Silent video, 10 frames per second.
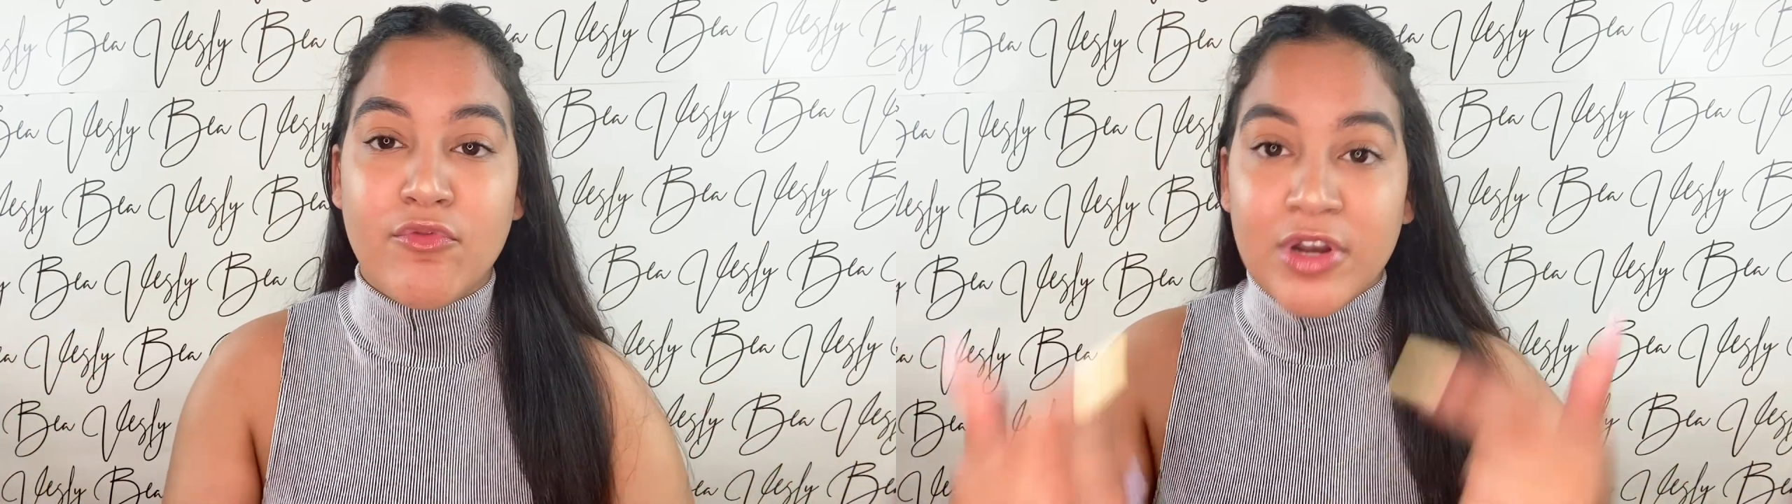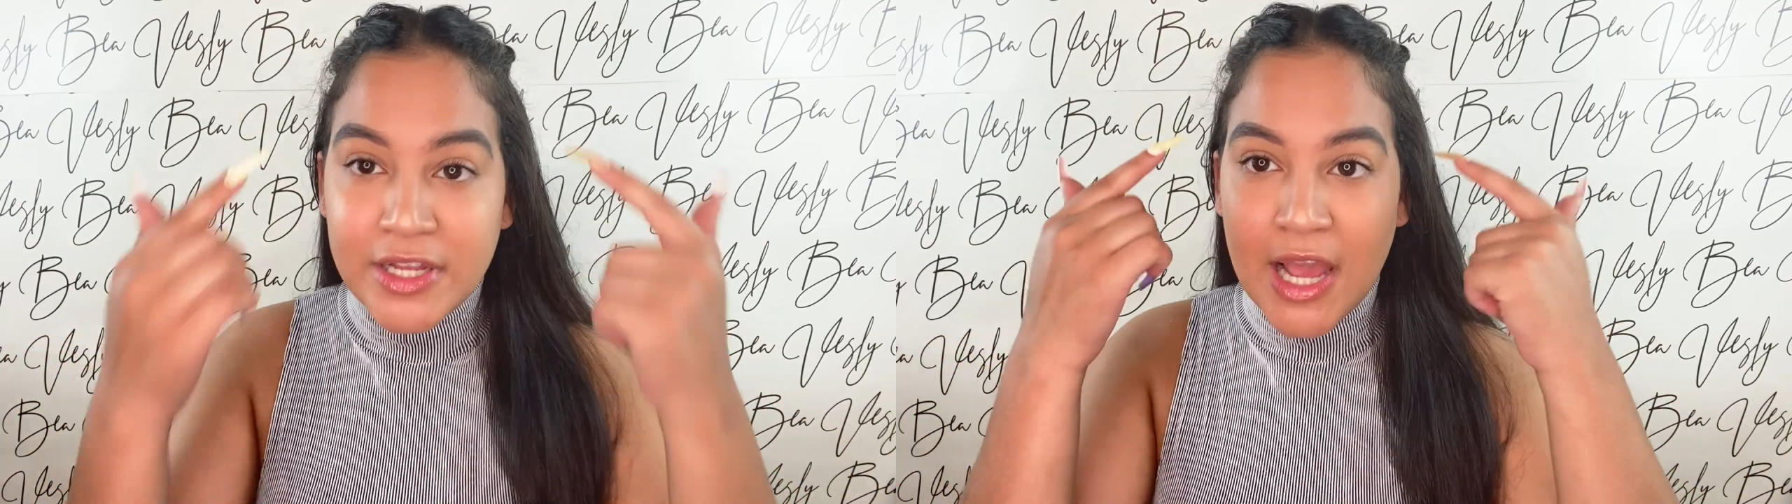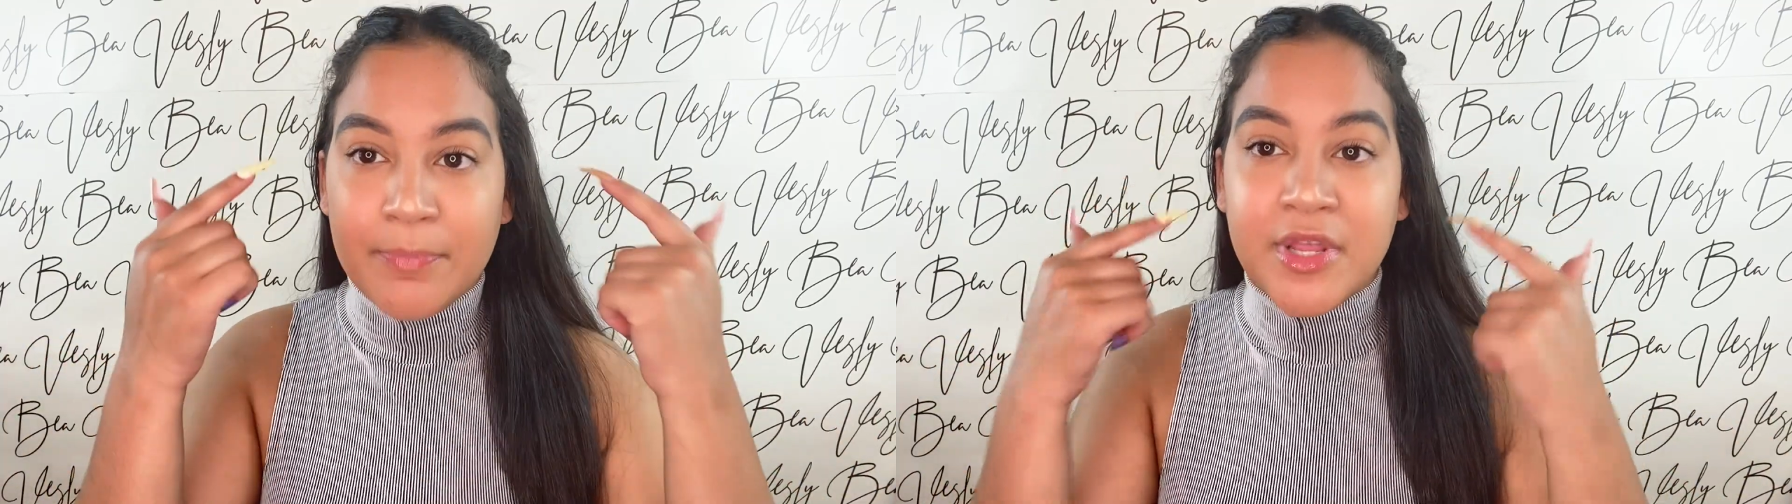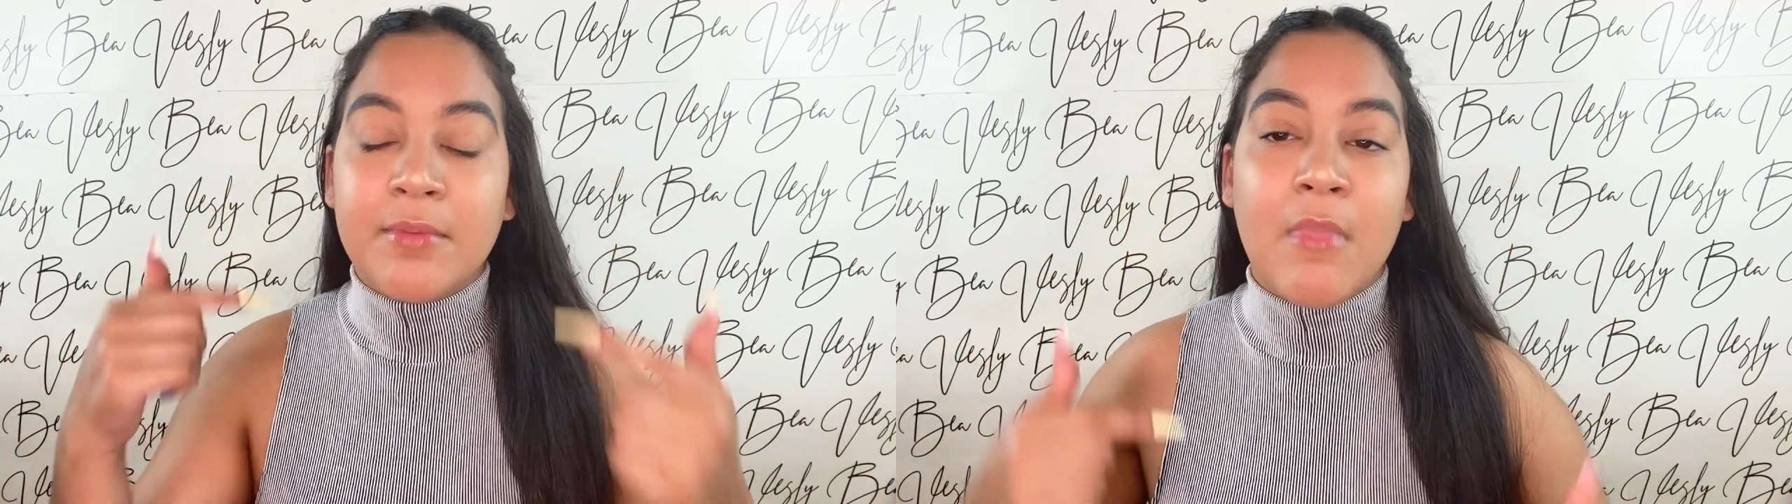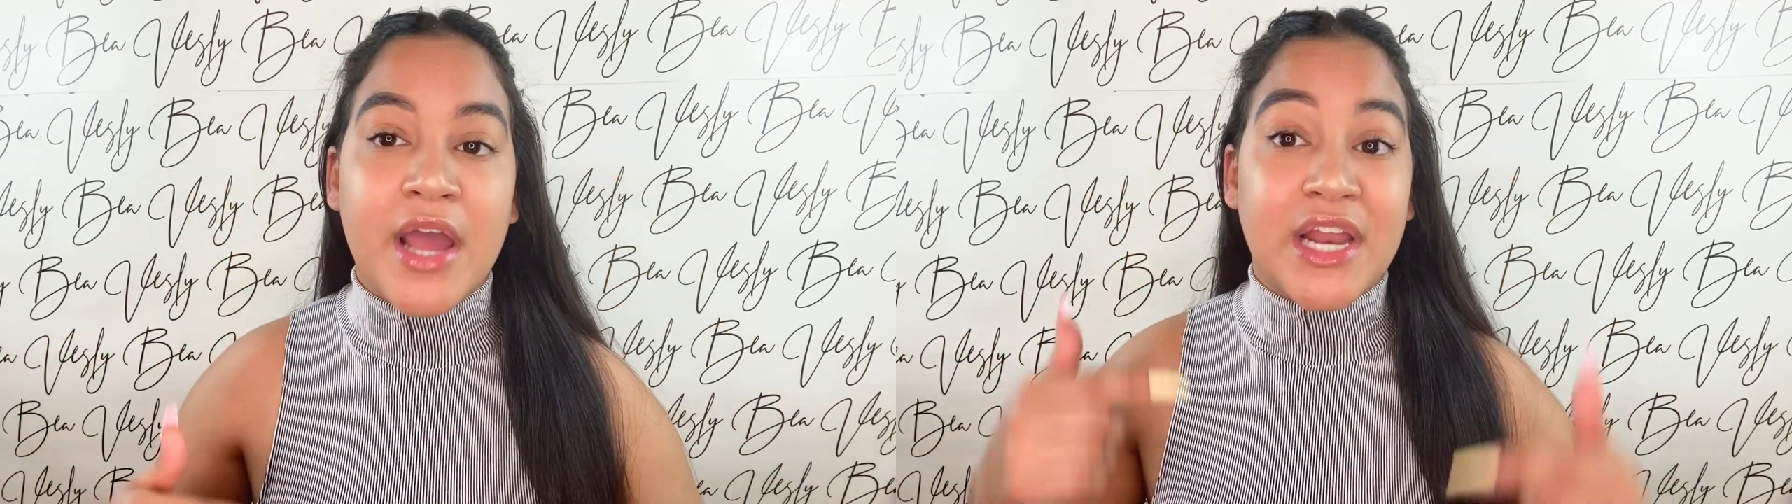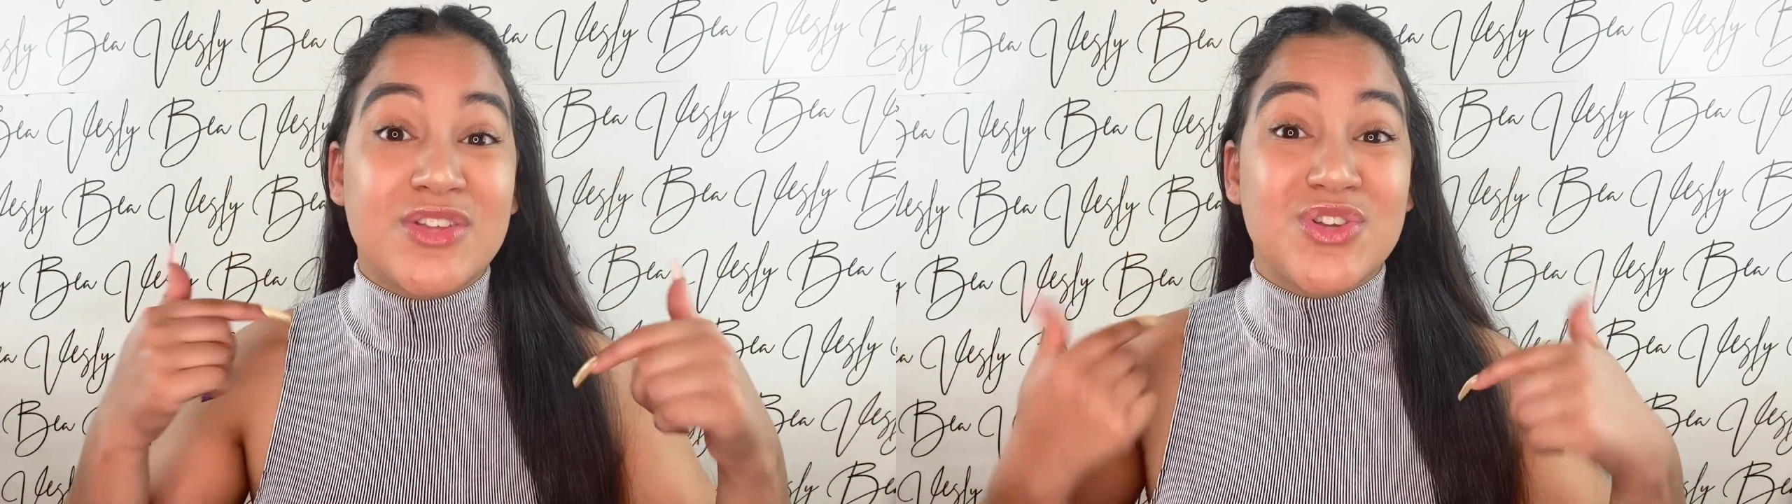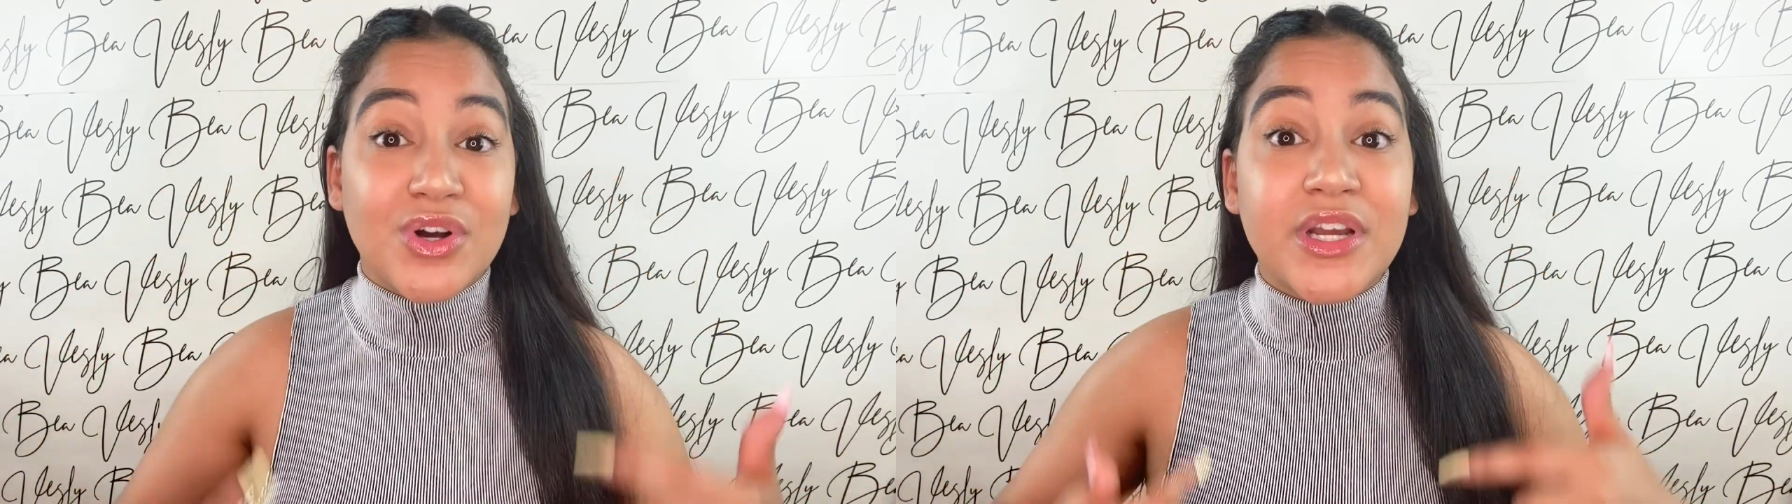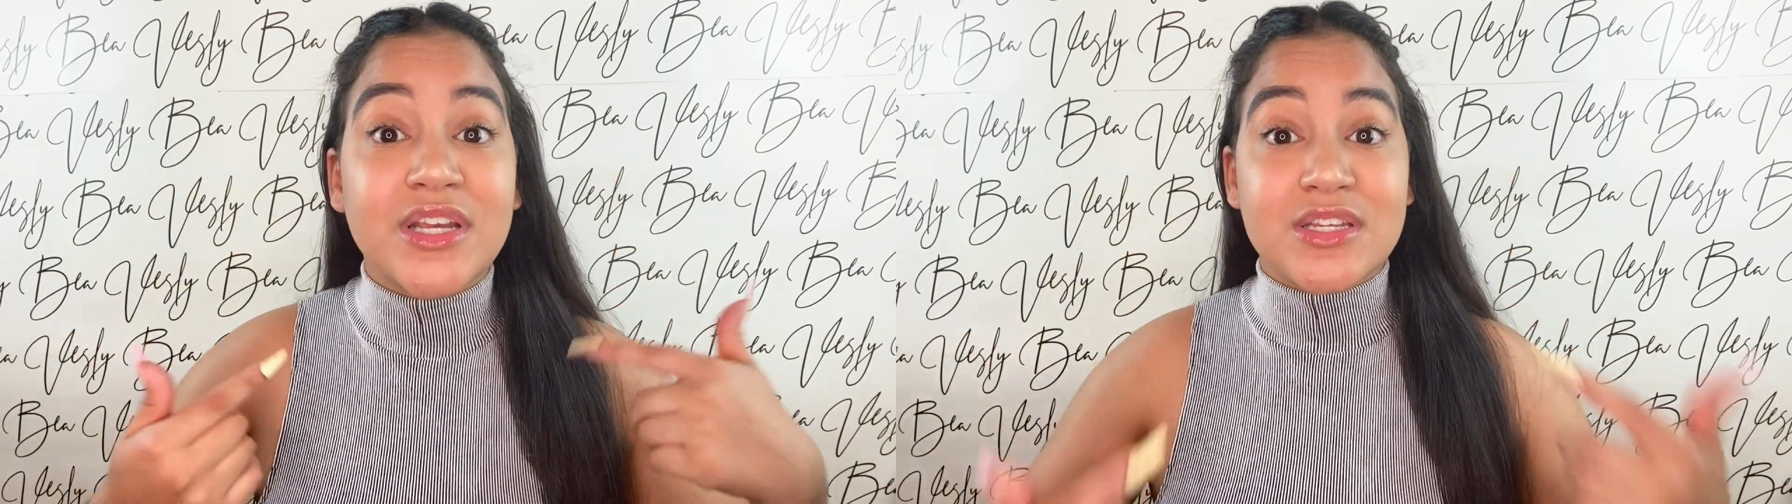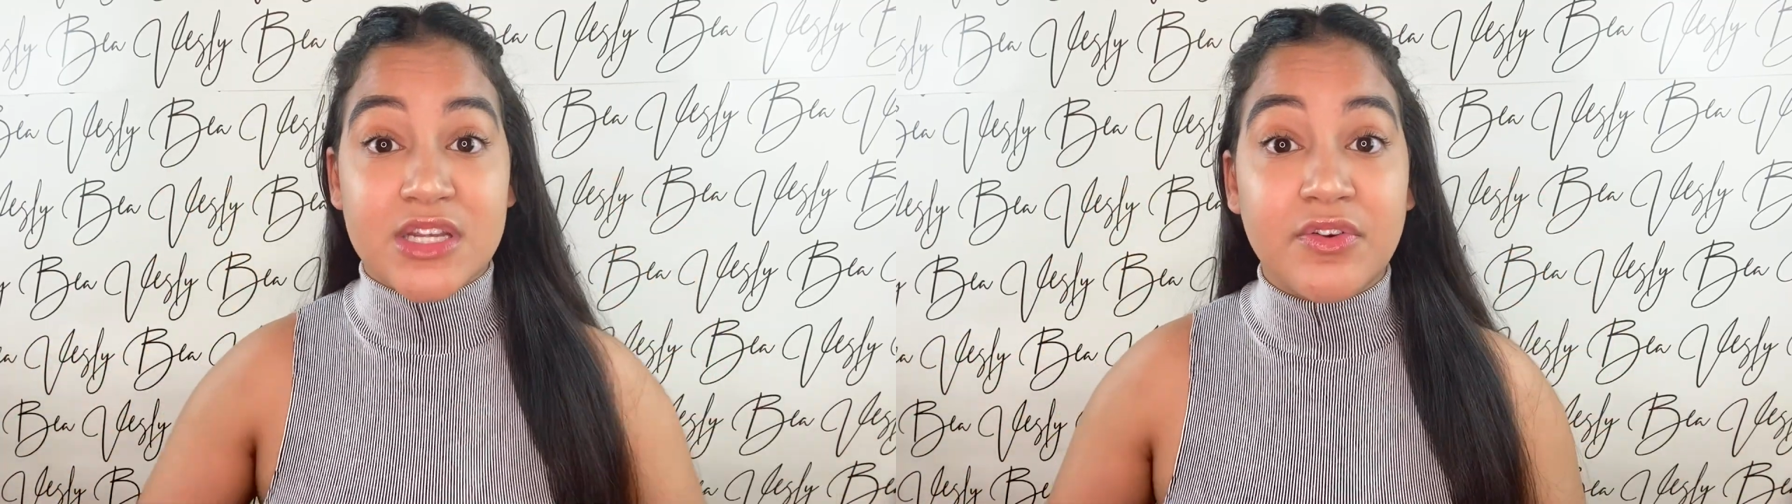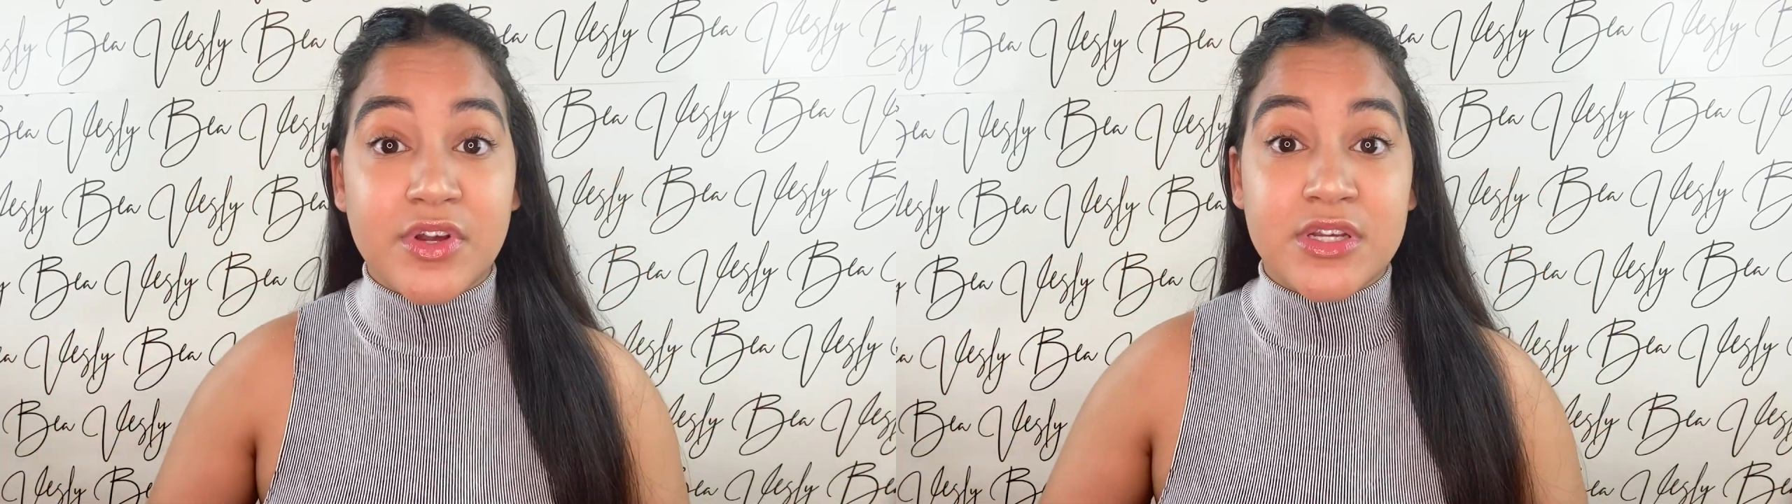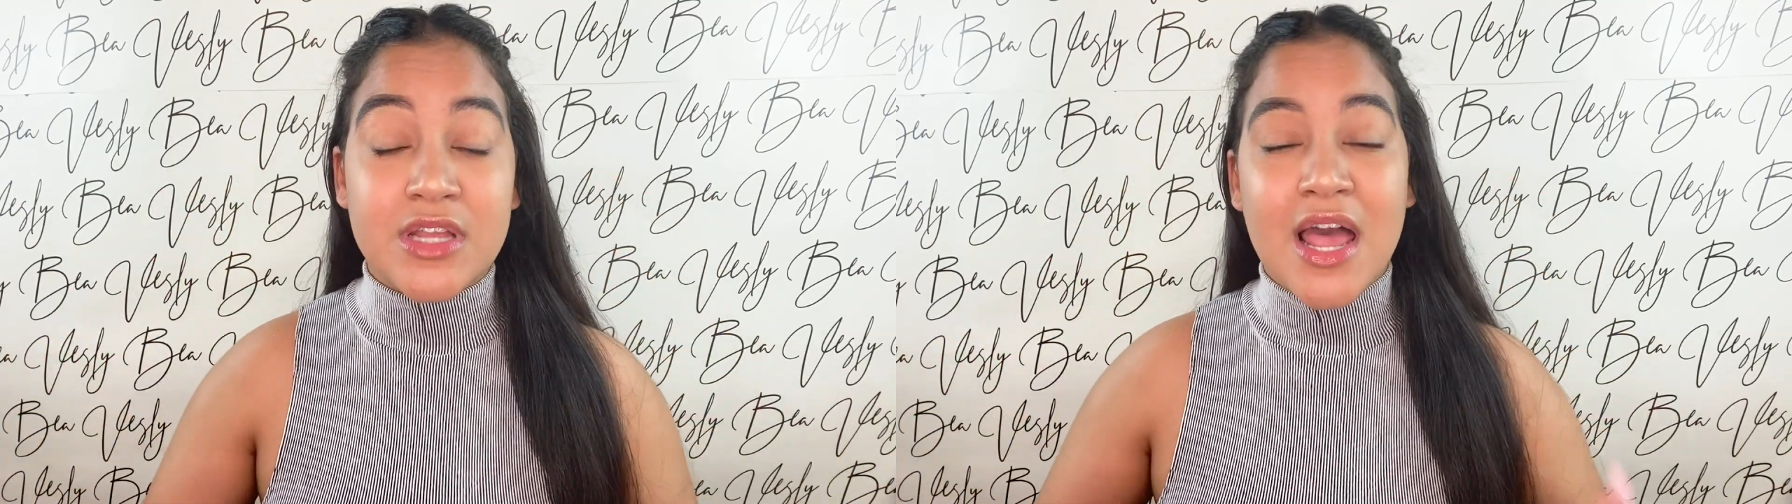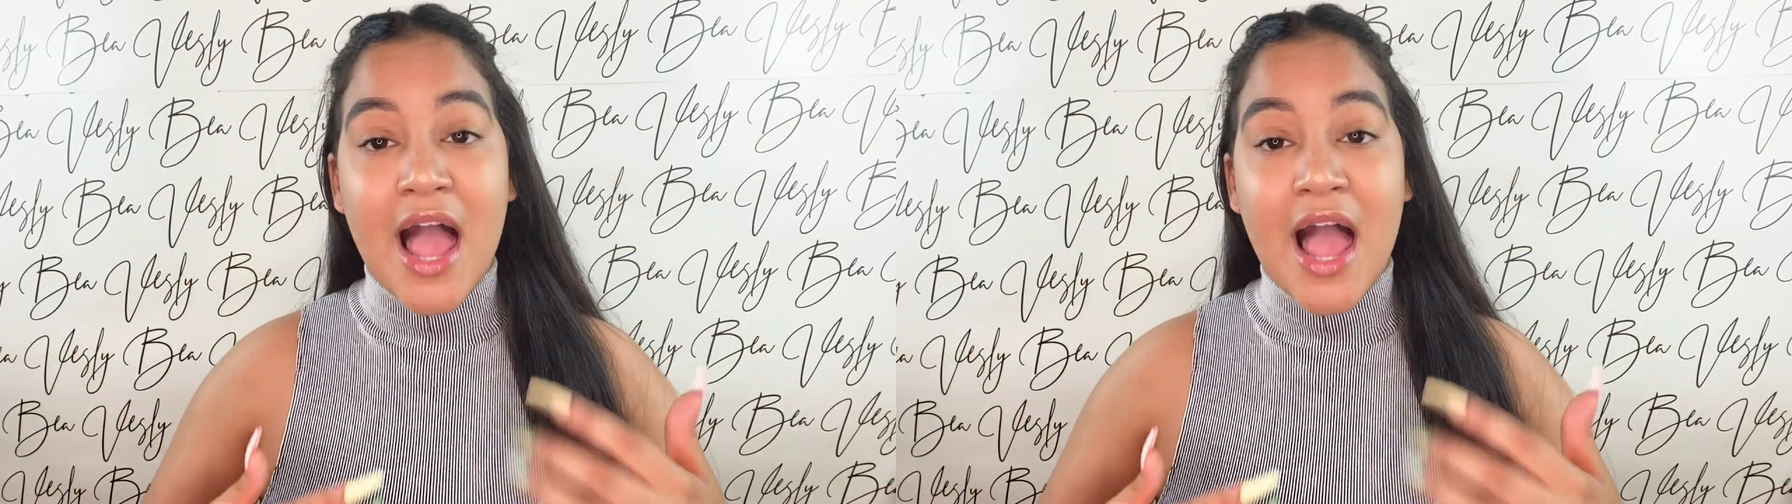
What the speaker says: really kept it in mind and took it serious